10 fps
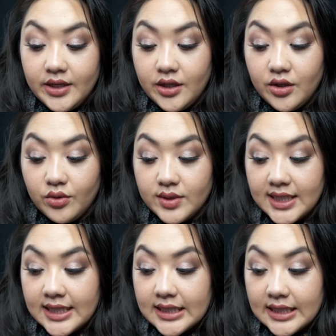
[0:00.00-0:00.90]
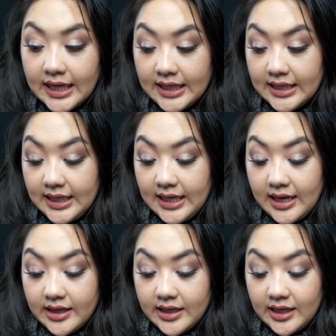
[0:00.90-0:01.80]
using lately
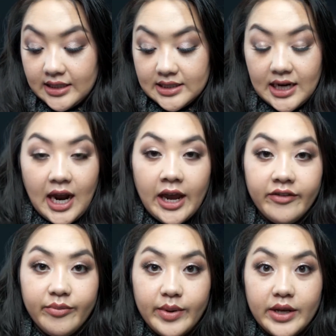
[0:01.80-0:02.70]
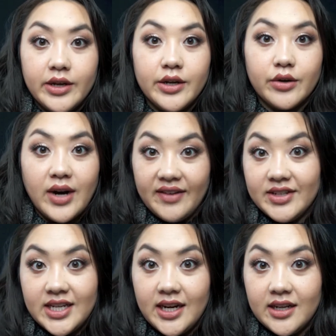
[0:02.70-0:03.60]
and the things that I've been
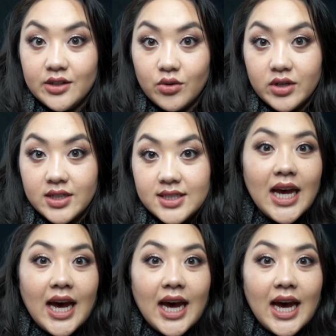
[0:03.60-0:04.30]
gravitating towards.